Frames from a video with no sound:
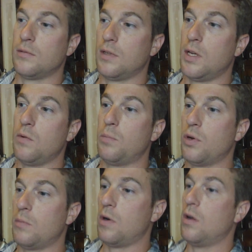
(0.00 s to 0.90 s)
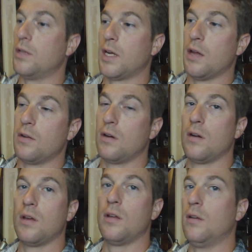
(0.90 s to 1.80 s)
he would put them all together
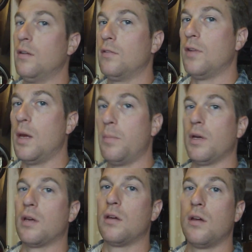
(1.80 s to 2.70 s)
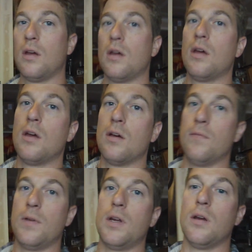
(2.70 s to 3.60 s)
in this epic
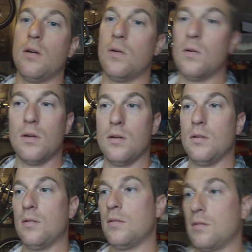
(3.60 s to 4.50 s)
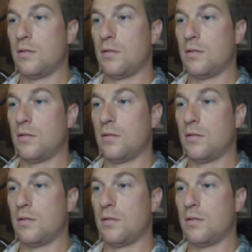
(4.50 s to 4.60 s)
video, and